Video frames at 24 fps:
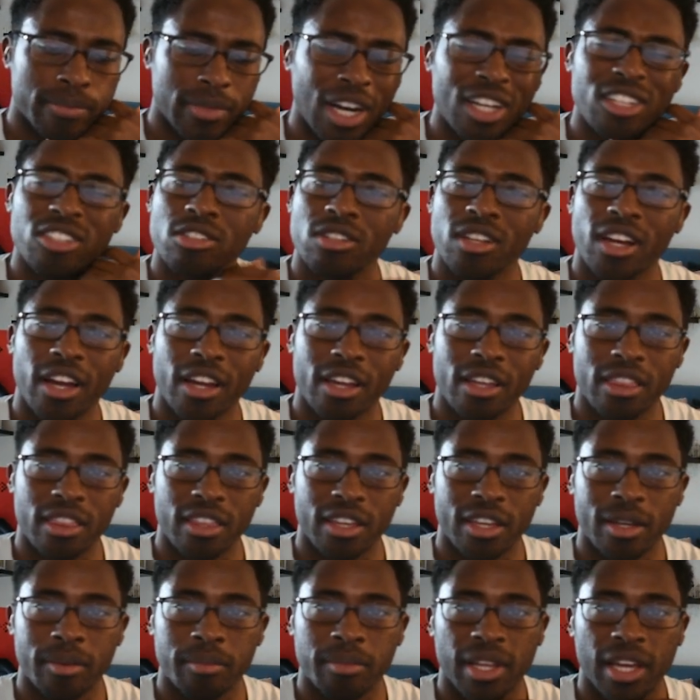underlying
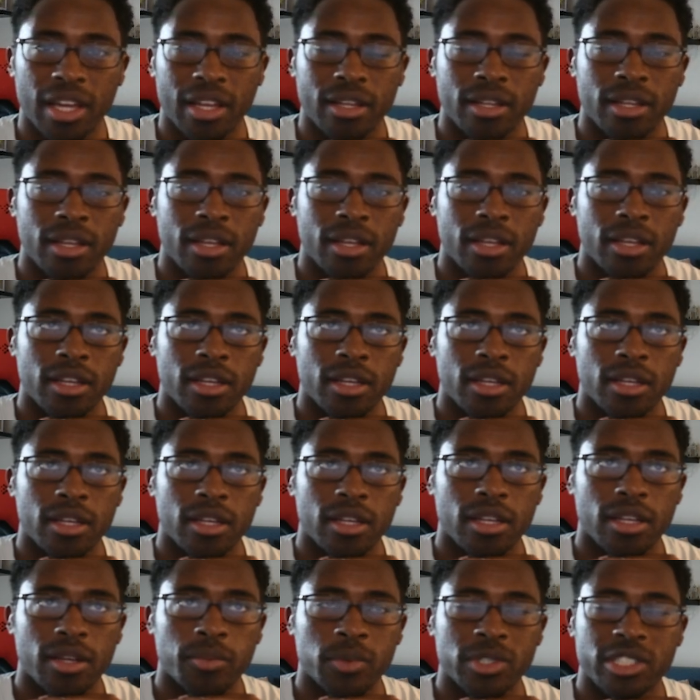theme that
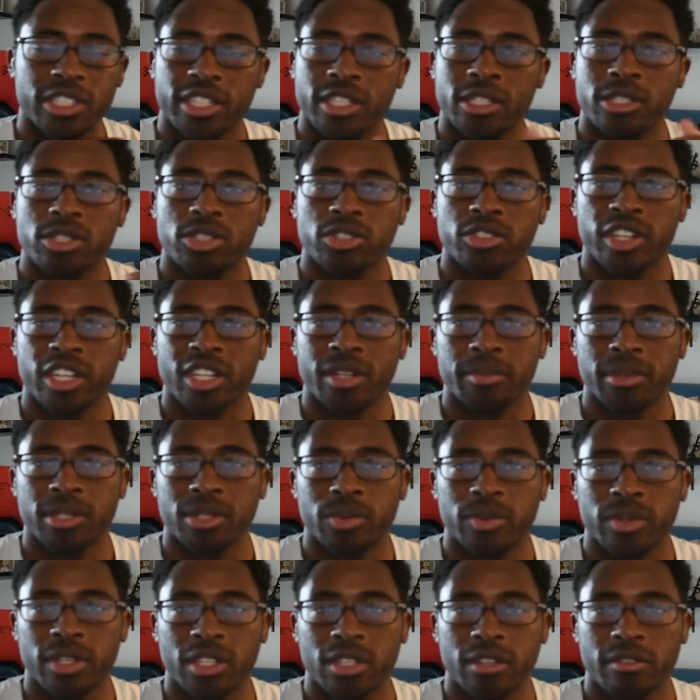was illustrated
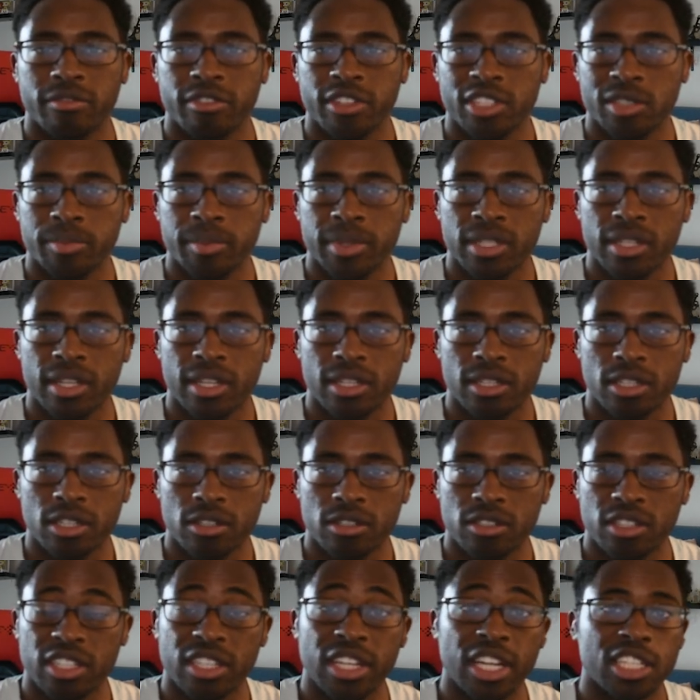between the fishmen and their
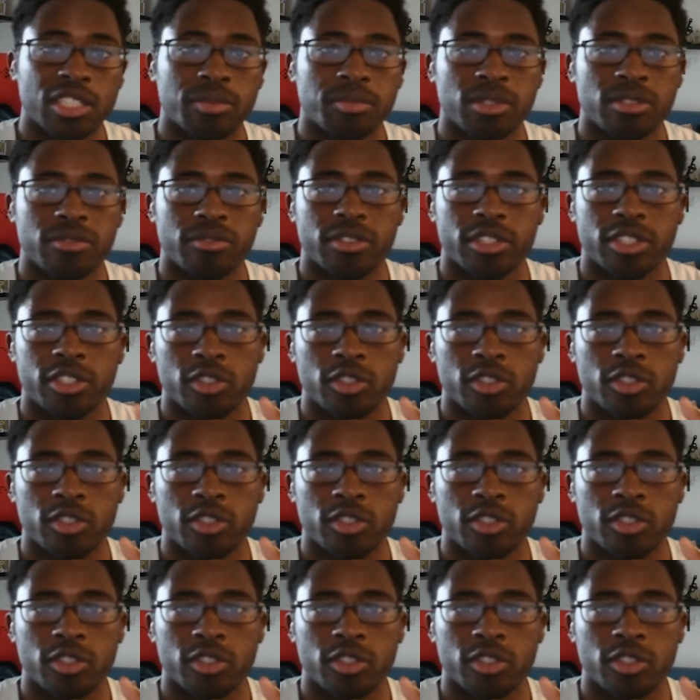detestment for